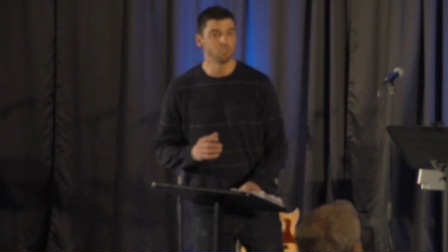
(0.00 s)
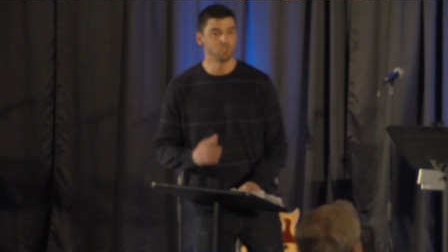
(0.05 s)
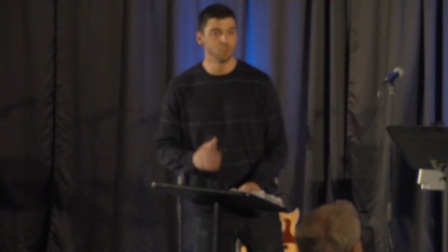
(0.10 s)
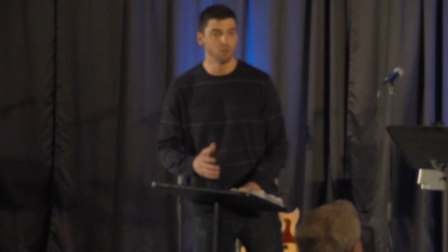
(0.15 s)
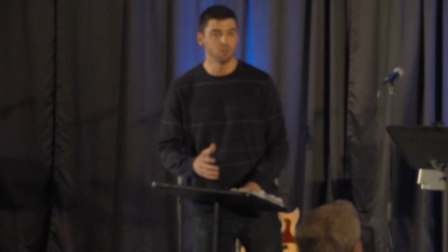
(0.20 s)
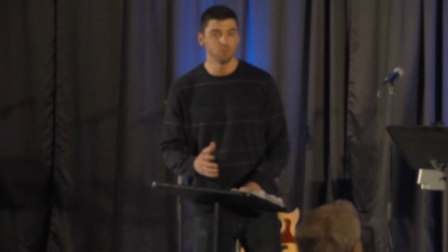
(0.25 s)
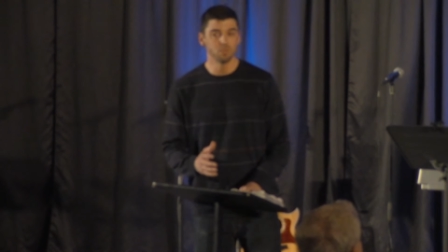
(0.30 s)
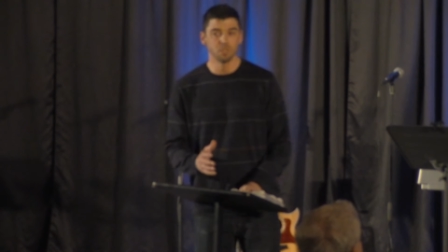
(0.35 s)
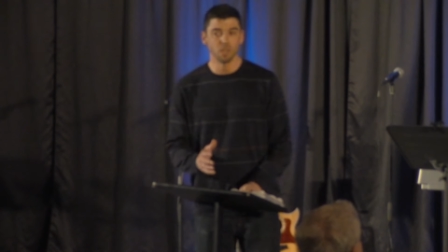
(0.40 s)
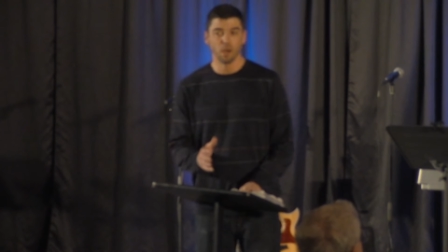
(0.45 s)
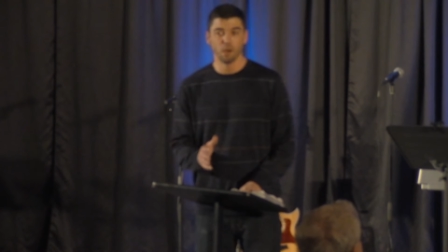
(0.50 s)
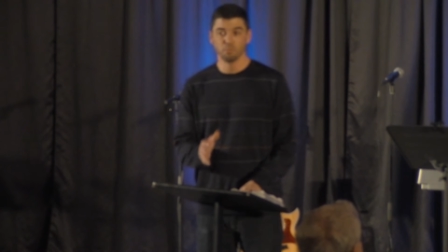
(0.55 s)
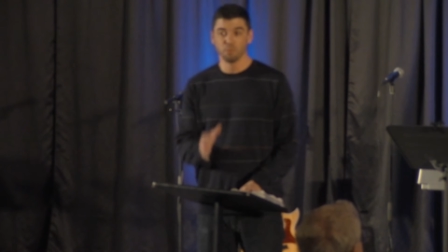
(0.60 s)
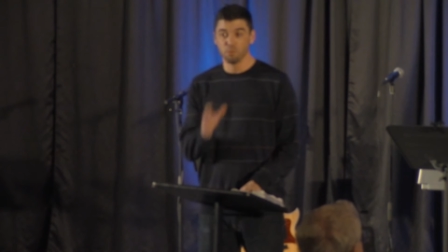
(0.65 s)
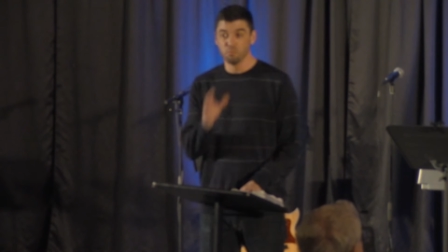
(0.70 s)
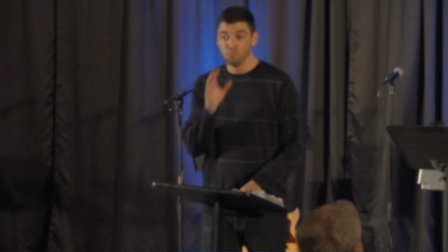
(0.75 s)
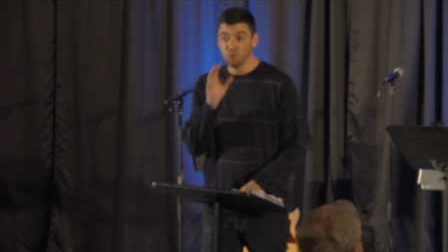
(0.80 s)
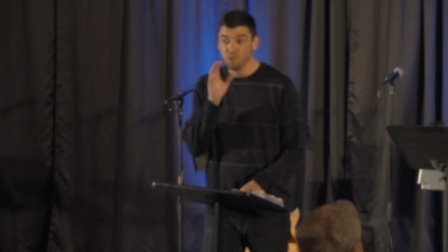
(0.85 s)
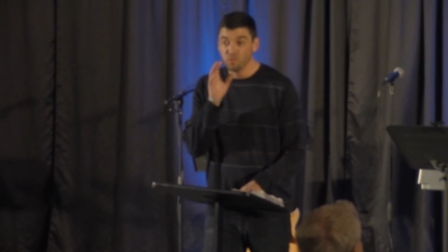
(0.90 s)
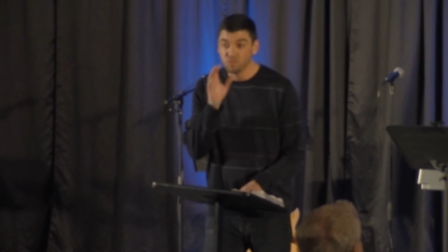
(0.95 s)
shows up,
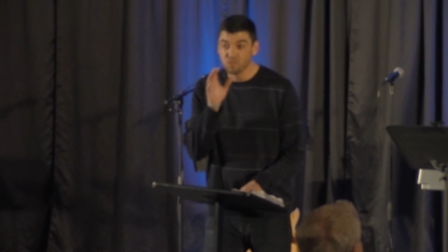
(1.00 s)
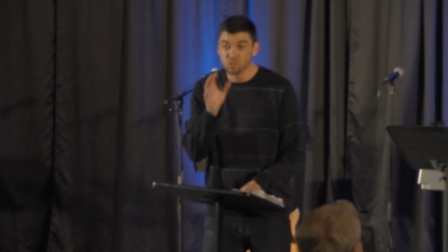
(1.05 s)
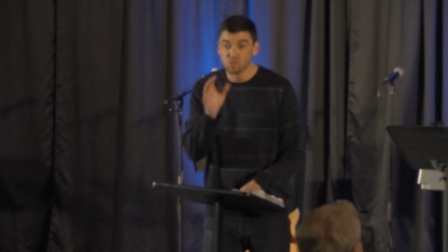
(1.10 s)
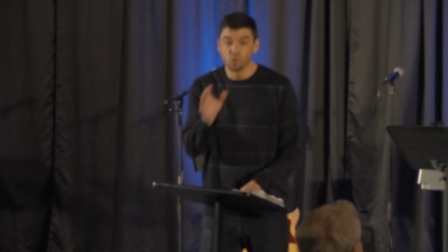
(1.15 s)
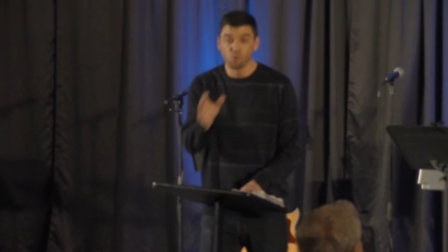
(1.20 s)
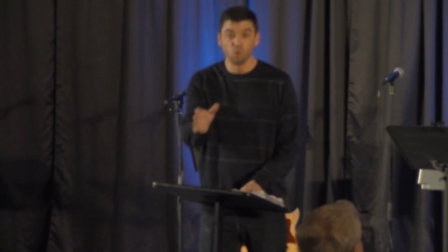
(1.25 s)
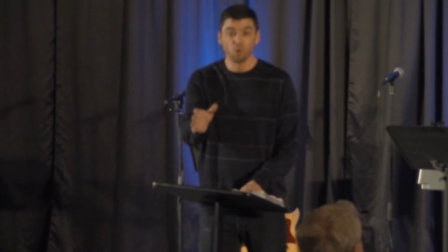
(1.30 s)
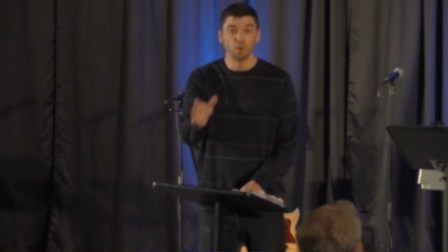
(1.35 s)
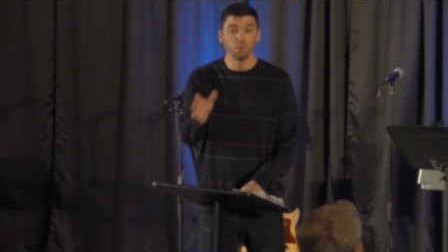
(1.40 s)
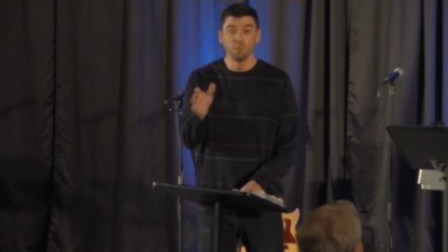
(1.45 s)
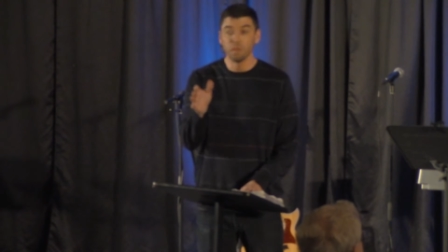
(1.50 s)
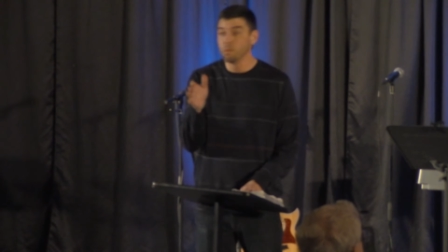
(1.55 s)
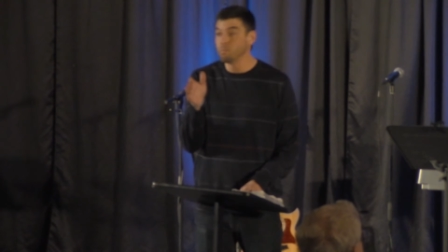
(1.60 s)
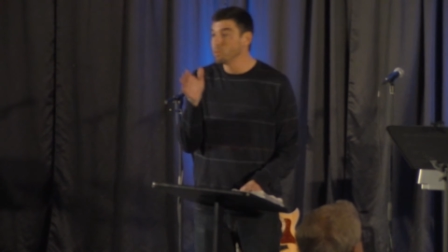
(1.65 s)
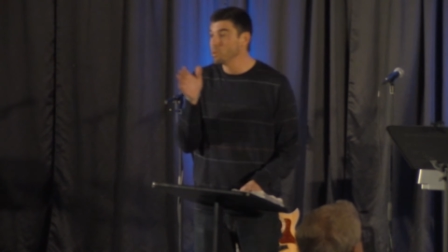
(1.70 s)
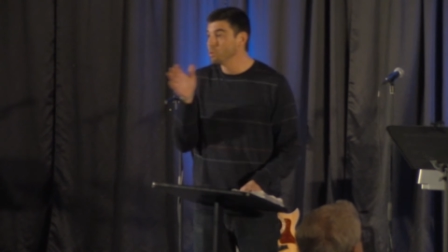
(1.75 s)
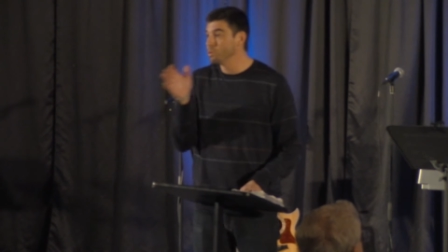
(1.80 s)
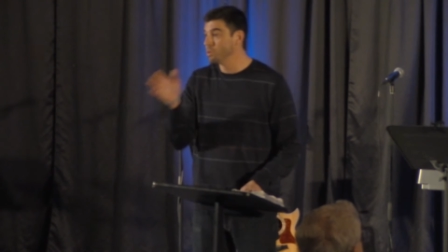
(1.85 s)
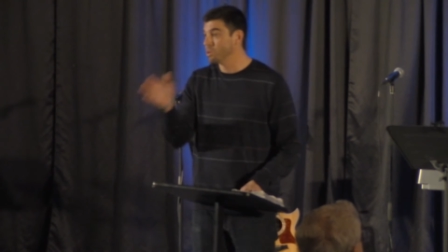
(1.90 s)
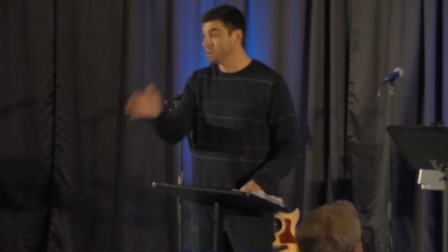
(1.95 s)
it moves toward
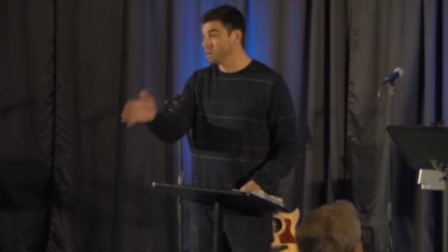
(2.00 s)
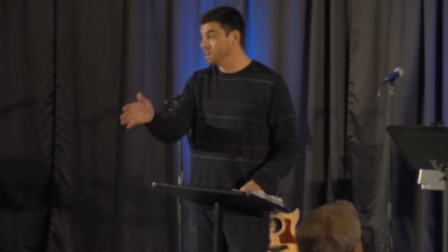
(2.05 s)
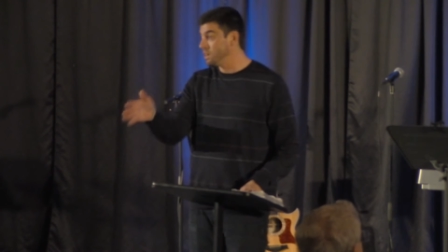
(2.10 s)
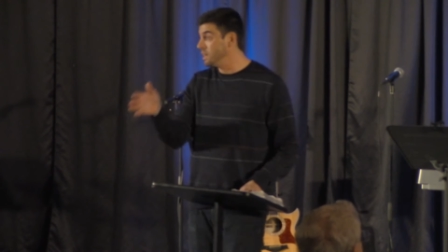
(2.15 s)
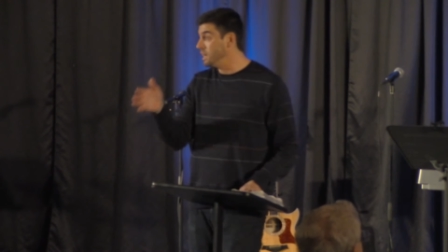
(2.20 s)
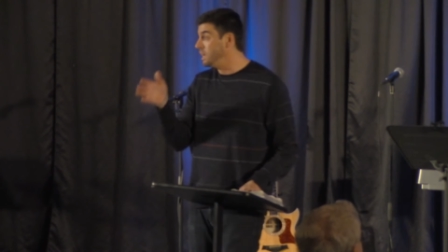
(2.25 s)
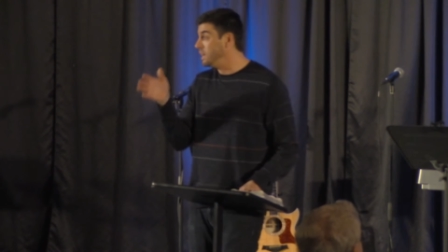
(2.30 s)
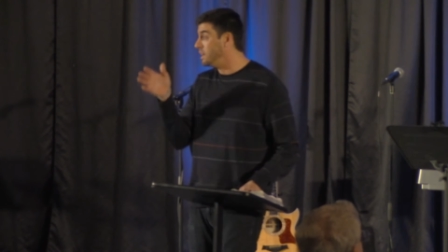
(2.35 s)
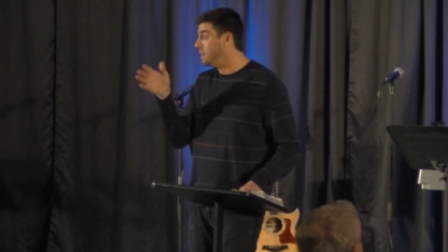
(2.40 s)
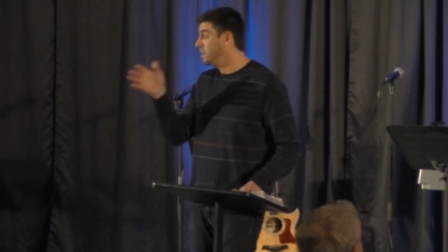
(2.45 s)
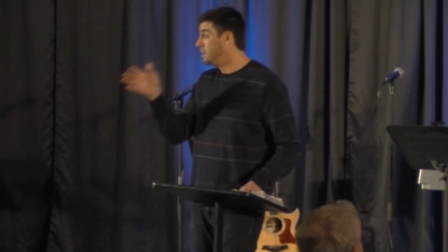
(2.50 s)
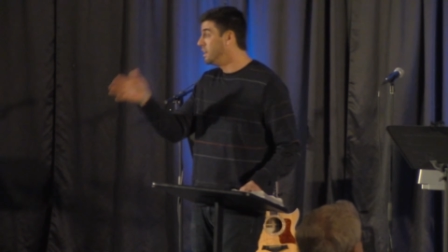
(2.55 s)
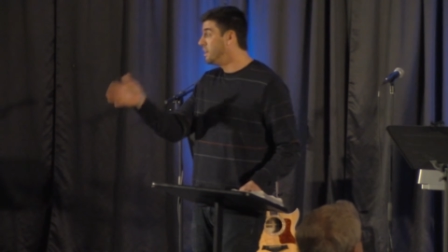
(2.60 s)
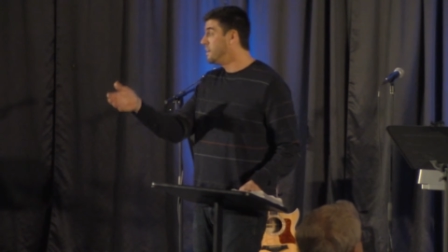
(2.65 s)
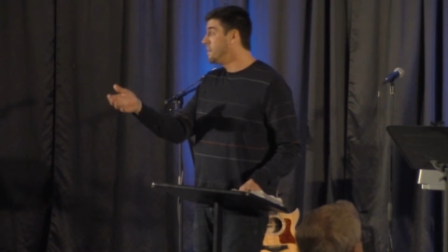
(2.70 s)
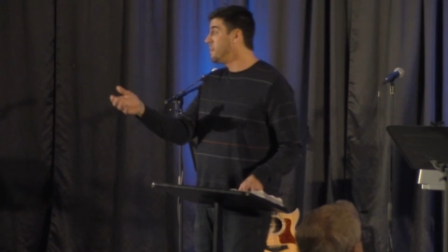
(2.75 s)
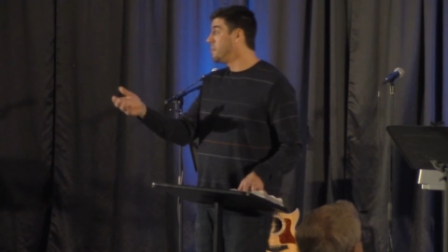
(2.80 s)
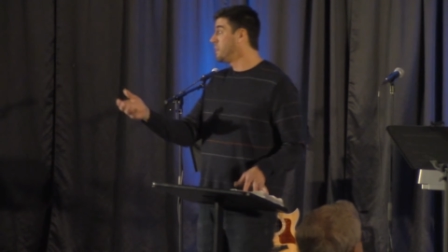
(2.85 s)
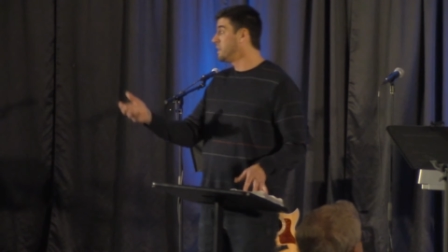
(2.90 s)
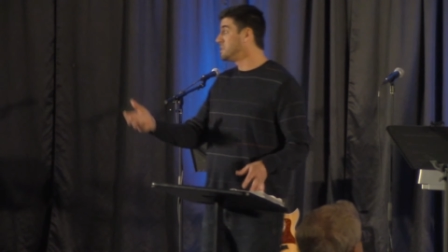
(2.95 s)
people who are in need.
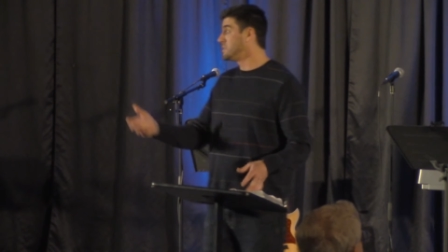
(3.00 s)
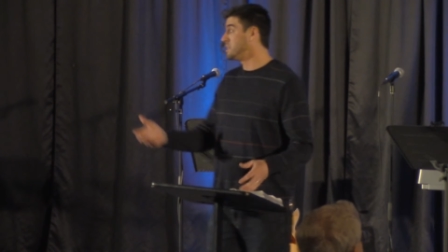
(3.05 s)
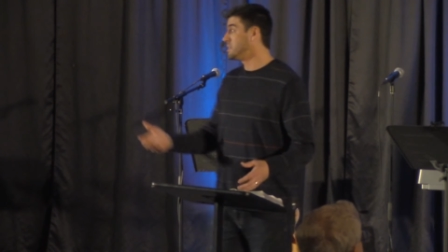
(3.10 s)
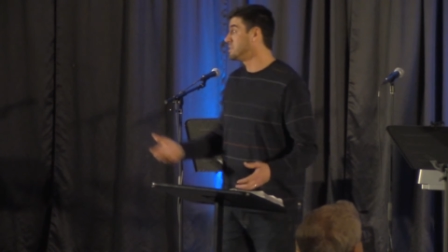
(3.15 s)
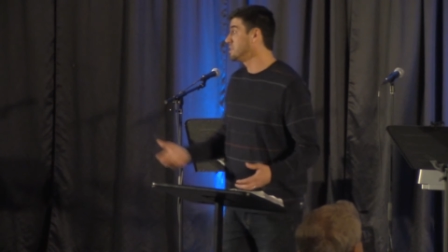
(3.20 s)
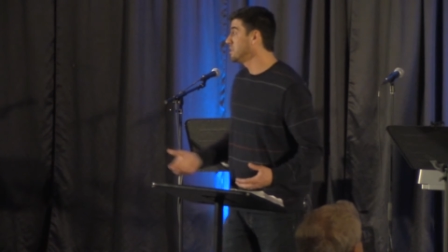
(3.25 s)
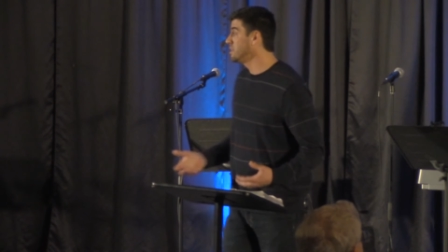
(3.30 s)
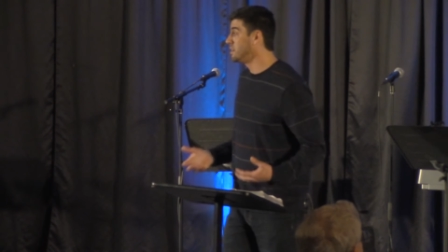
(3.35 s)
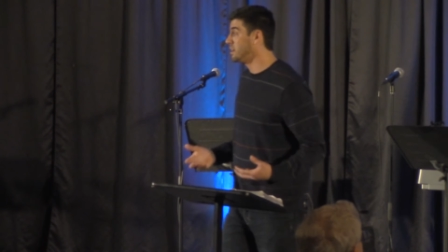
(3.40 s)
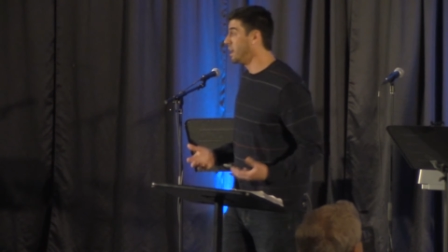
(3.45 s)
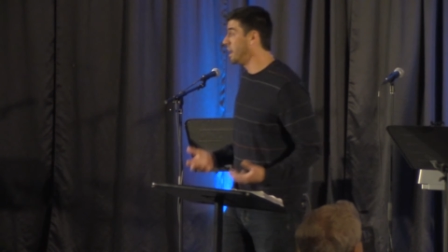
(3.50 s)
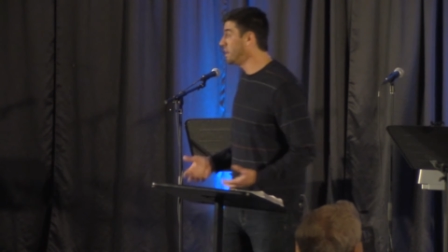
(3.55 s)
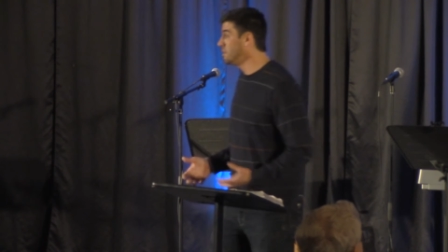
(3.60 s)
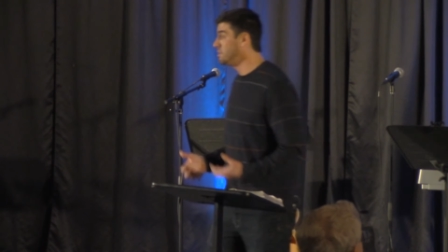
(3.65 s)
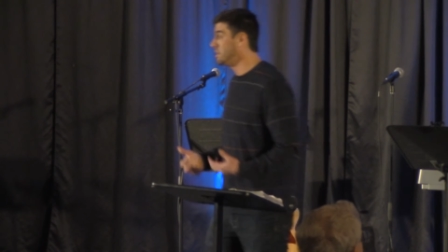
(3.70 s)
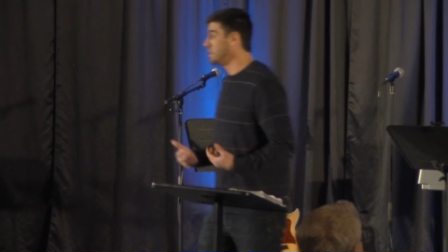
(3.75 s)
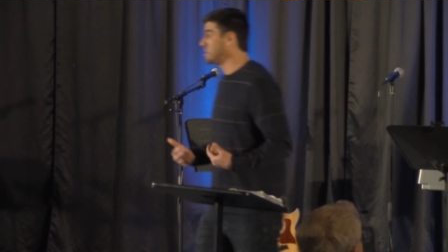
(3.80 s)
It says, Look, I don't